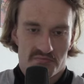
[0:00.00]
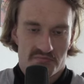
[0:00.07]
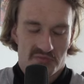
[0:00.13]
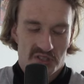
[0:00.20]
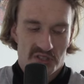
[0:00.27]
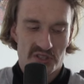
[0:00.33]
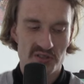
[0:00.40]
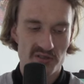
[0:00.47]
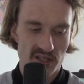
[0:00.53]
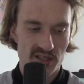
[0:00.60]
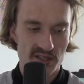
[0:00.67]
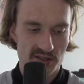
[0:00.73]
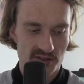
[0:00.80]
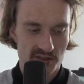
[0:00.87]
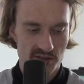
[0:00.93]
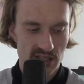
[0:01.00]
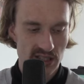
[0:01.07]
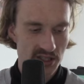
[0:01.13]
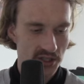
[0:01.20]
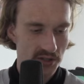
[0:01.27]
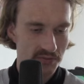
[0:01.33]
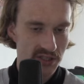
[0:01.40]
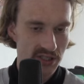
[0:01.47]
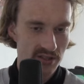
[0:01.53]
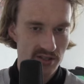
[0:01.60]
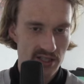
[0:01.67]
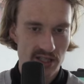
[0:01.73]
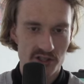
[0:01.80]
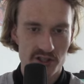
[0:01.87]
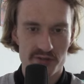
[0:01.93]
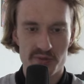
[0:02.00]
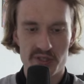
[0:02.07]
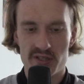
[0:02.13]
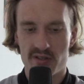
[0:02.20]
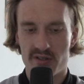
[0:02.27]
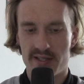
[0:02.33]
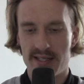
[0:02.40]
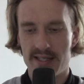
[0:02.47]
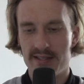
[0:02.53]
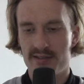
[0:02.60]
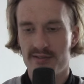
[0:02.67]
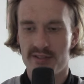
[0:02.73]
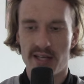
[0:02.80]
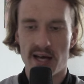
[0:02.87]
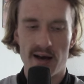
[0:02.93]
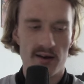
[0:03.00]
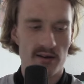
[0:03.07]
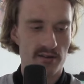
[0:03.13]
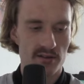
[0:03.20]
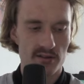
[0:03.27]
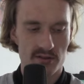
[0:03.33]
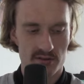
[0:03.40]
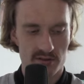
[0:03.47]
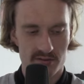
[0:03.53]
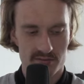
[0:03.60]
Australians try to be or tend to be, or at least younger